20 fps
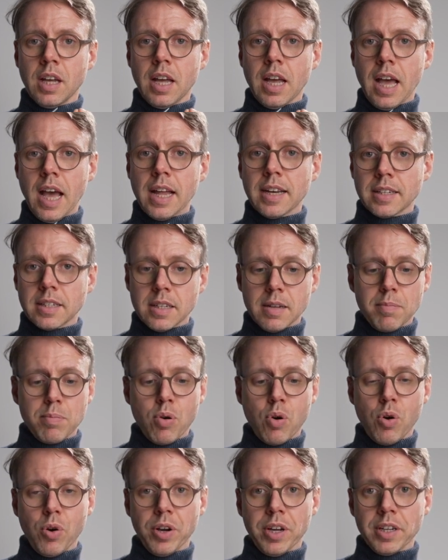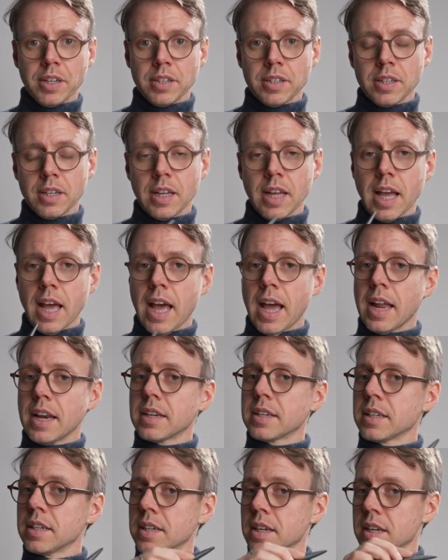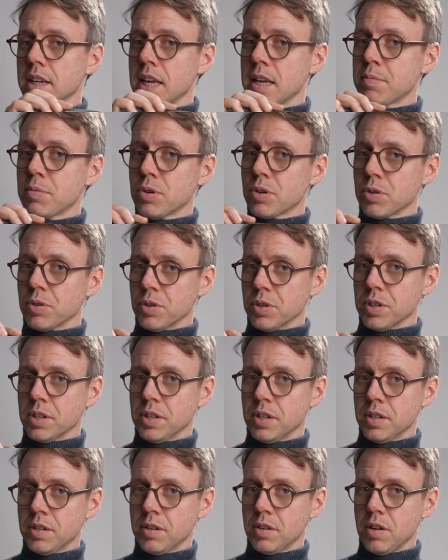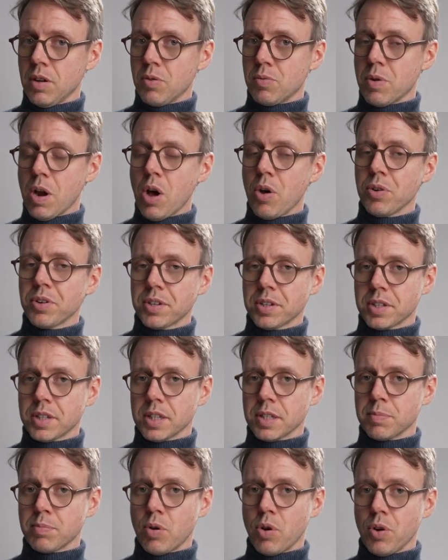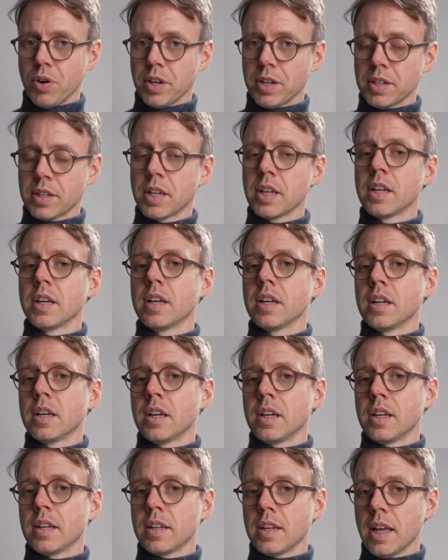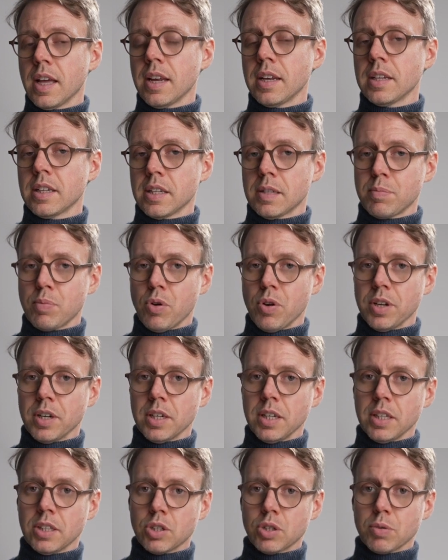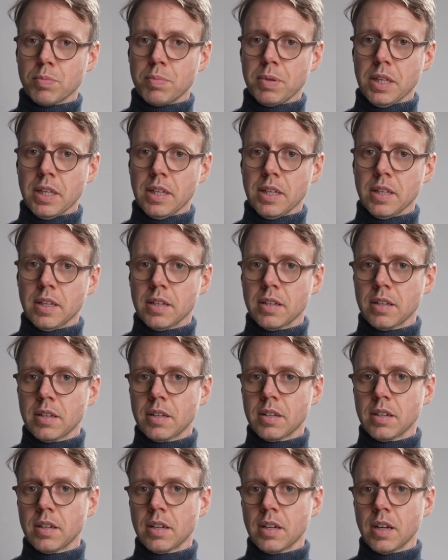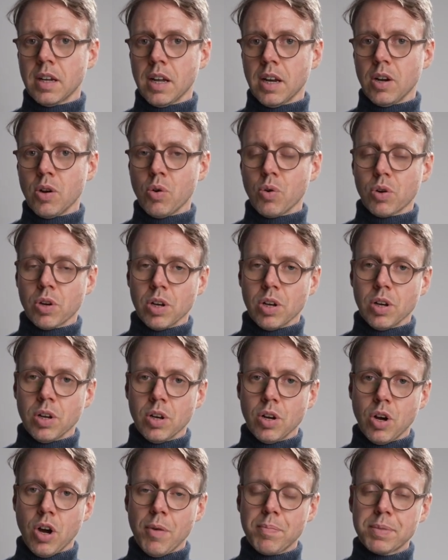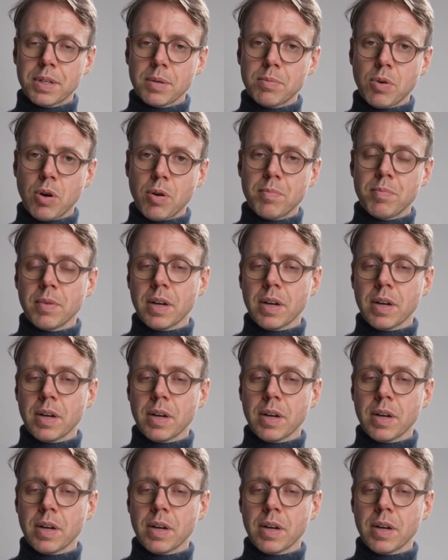at the point and in a neighborhood around this point, then this point needs to be a local optimum.